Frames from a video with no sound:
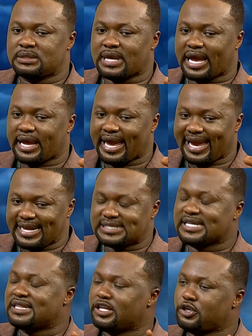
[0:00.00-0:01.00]
I
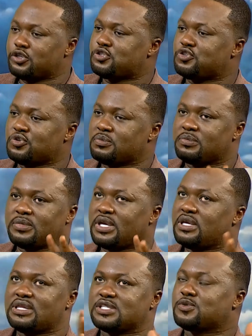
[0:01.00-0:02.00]
entered the newsroom,
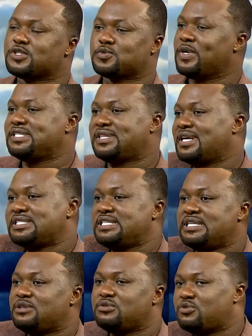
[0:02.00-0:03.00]
this was
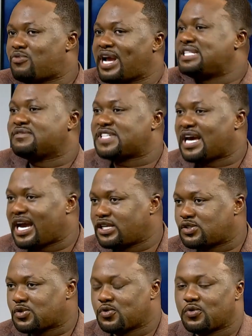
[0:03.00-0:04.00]
2013, right after high
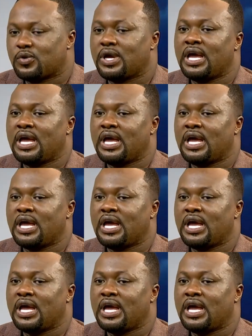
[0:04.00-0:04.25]
school.